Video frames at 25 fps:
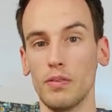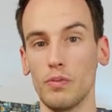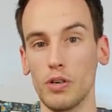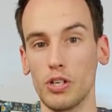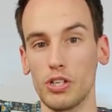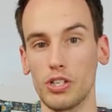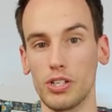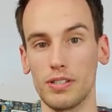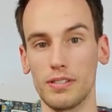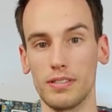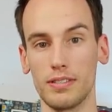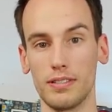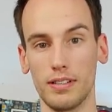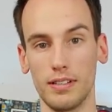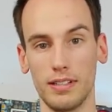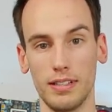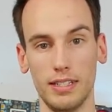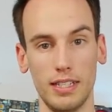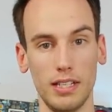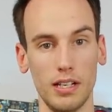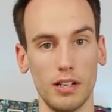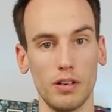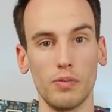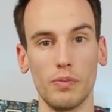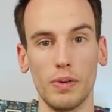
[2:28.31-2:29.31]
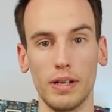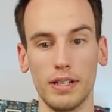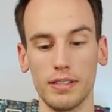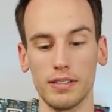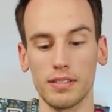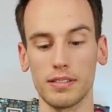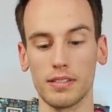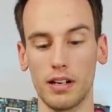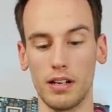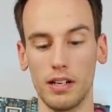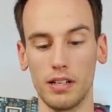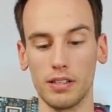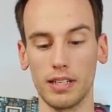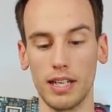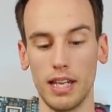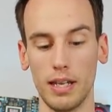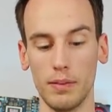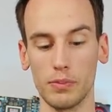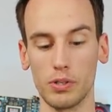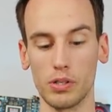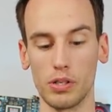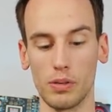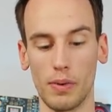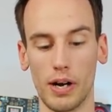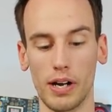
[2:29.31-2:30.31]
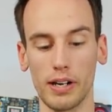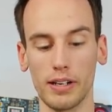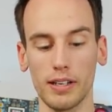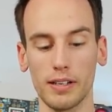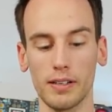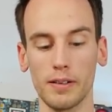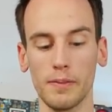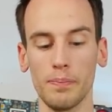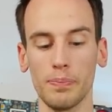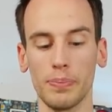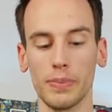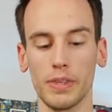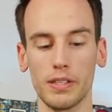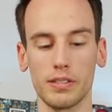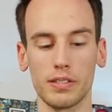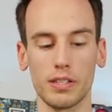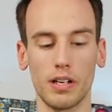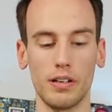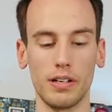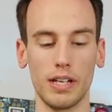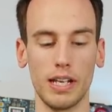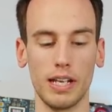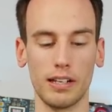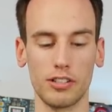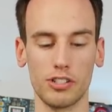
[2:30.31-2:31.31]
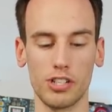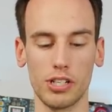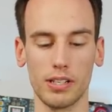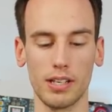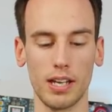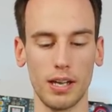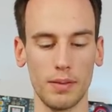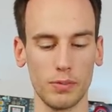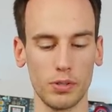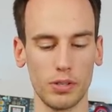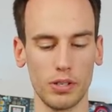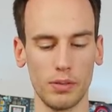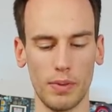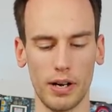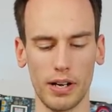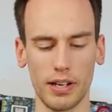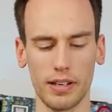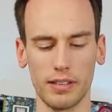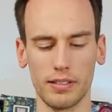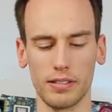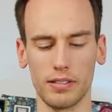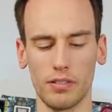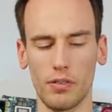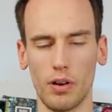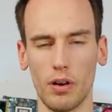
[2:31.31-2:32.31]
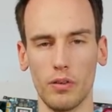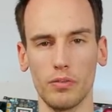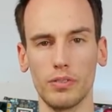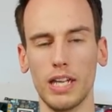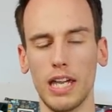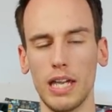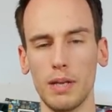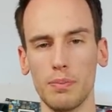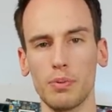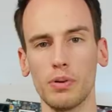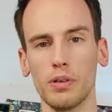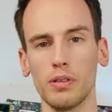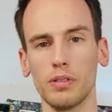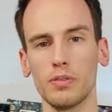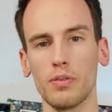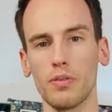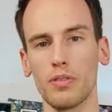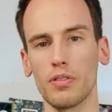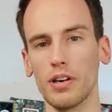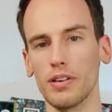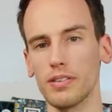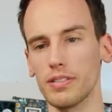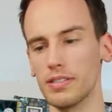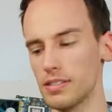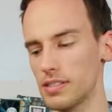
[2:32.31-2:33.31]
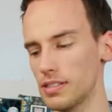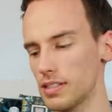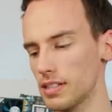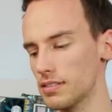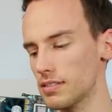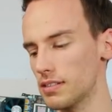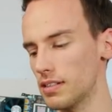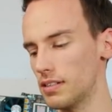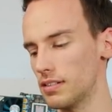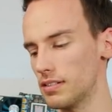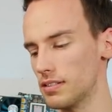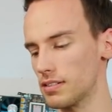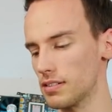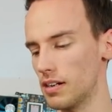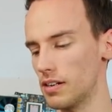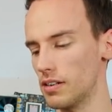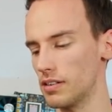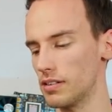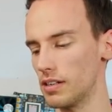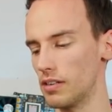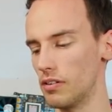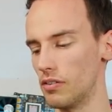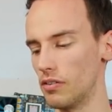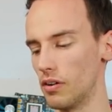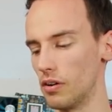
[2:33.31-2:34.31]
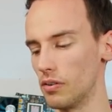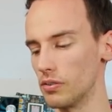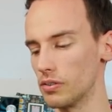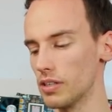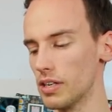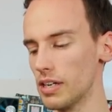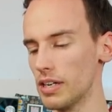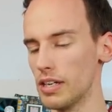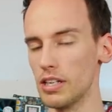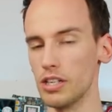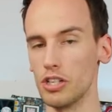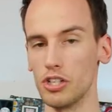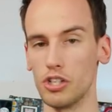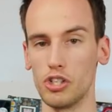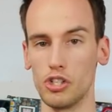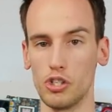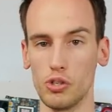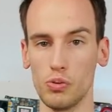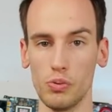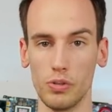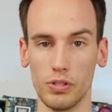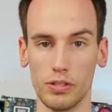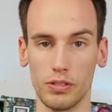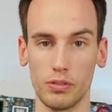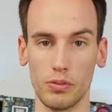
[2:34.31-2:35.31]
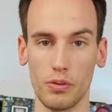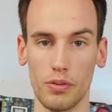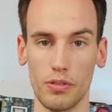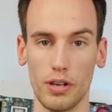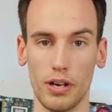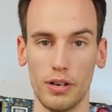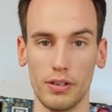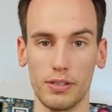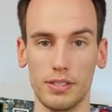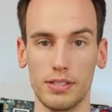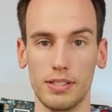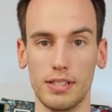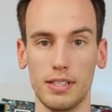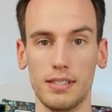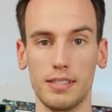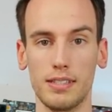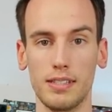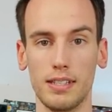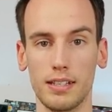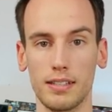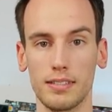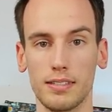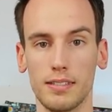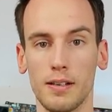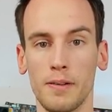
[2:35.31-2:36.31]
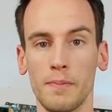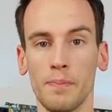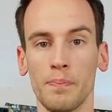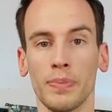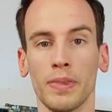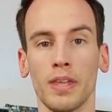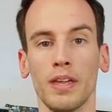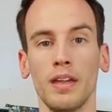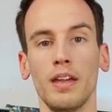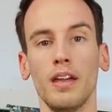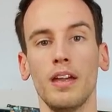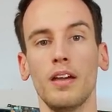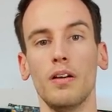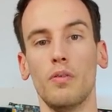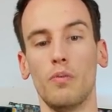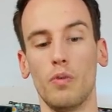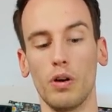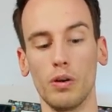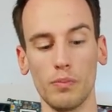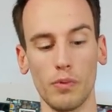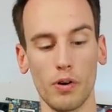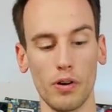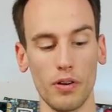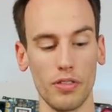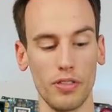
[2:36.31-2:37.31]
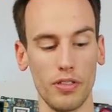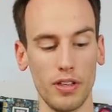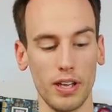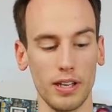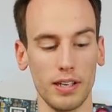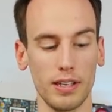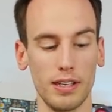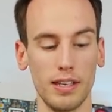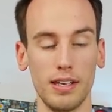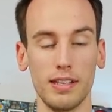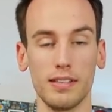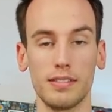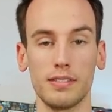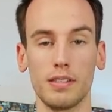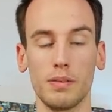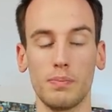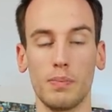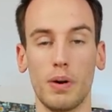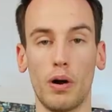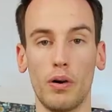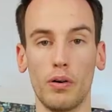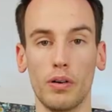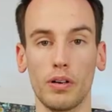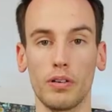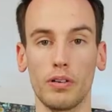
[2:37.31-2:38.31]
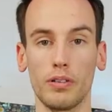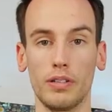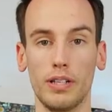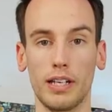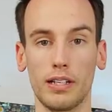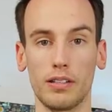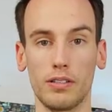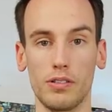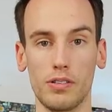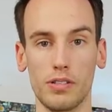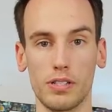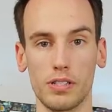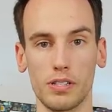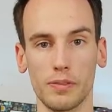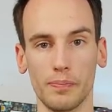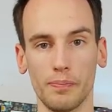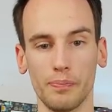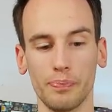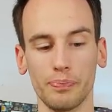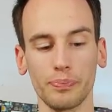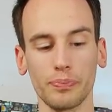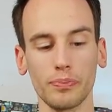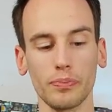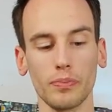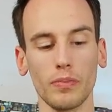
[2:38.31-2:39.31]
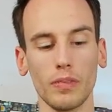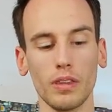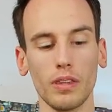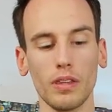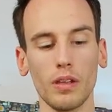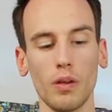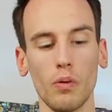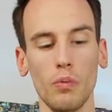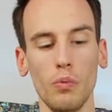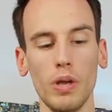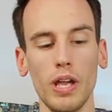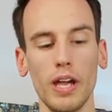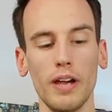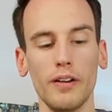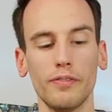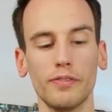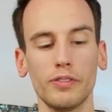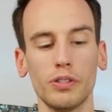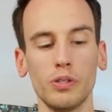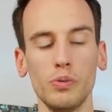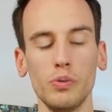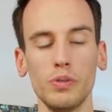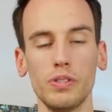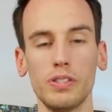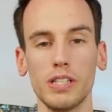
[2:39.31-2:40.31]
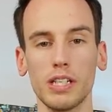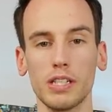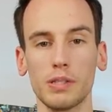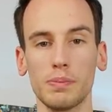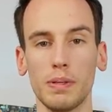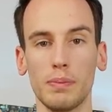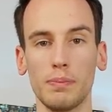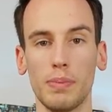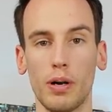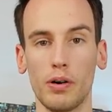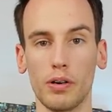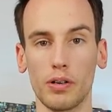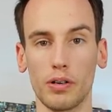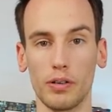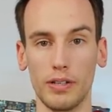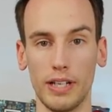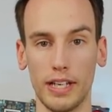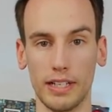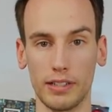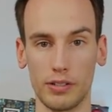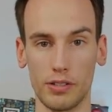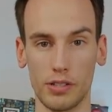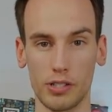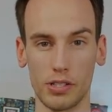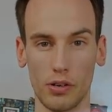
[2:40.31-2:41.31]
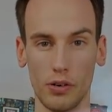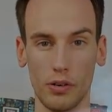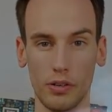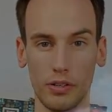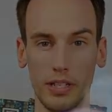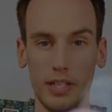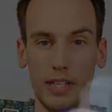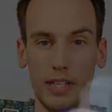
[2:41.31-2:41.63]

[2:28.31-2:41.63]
which is the year when this card came to the market, this card actually came to the market around April 2006 and this card around June 2006. One more thing is the power connectors. We have two 6-pin power connectors on